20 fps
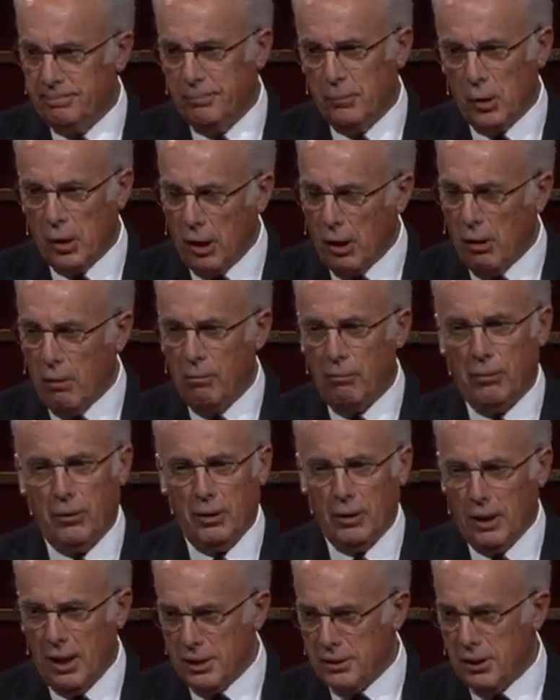more
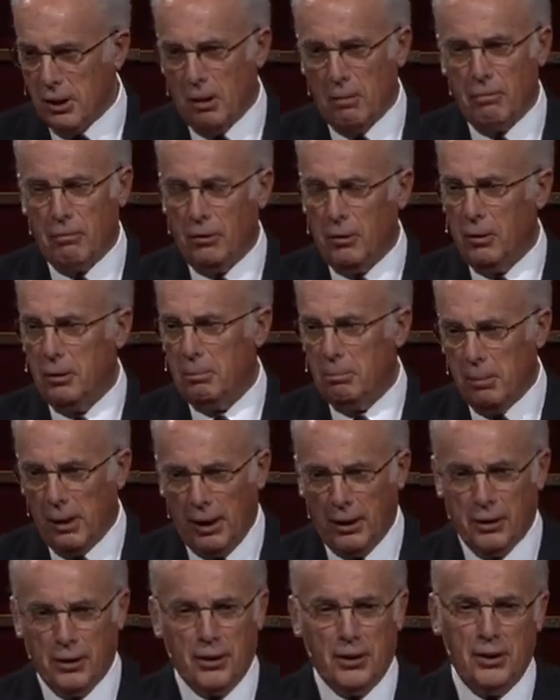helpful, less helpful,
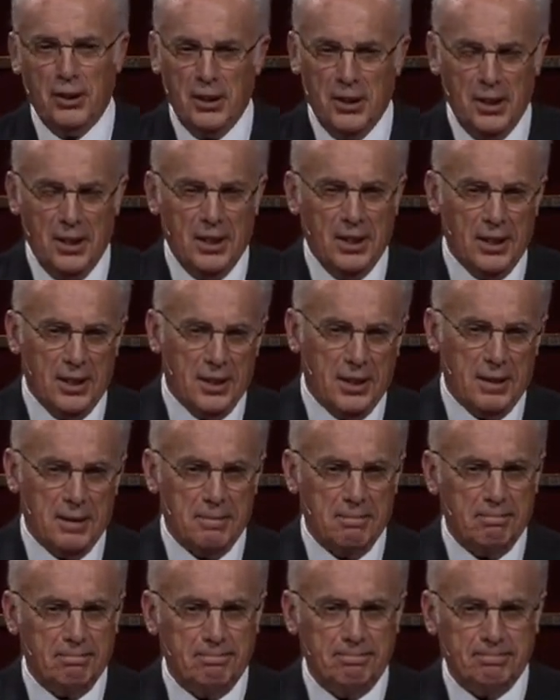better.
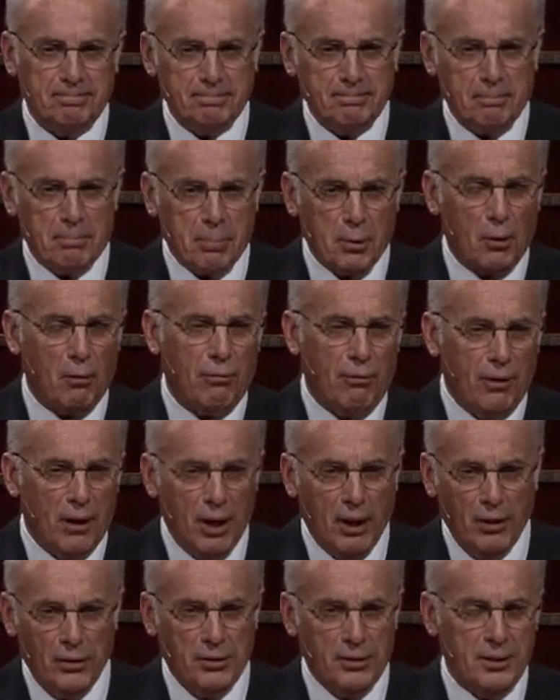Um,
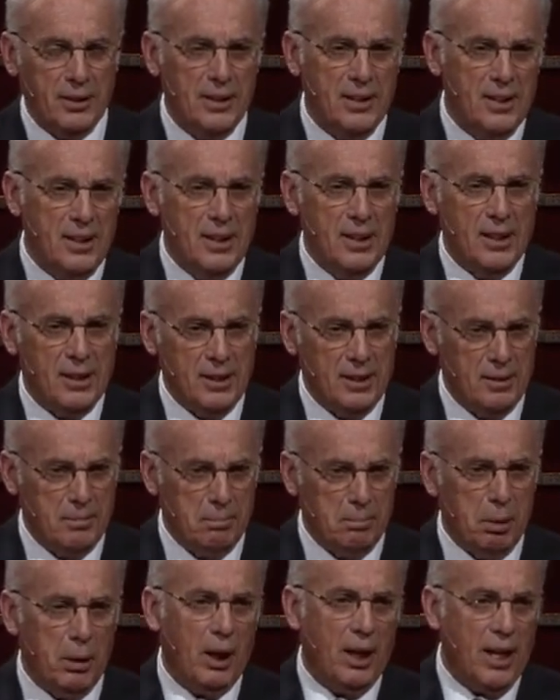profound, uh,
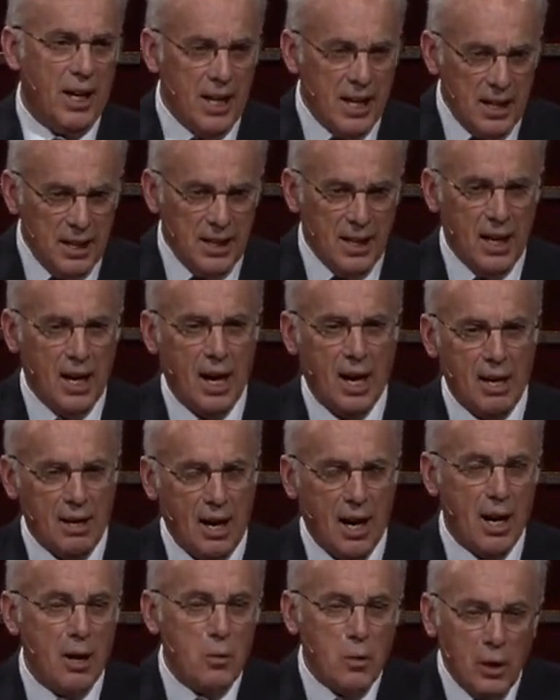
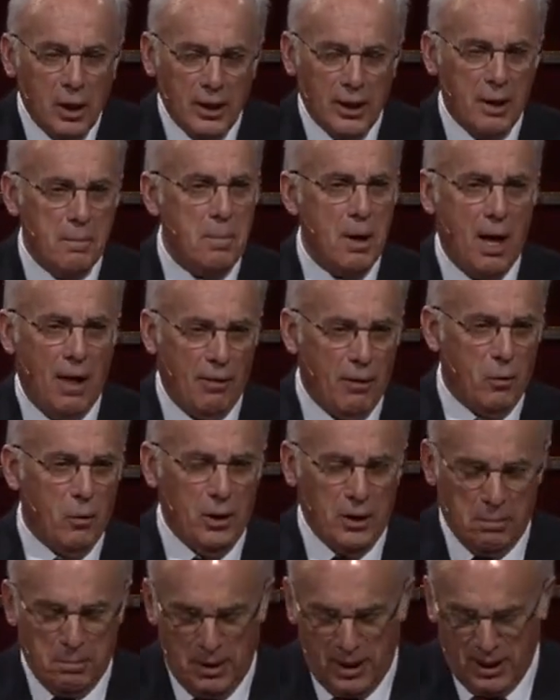I, I really am not the one to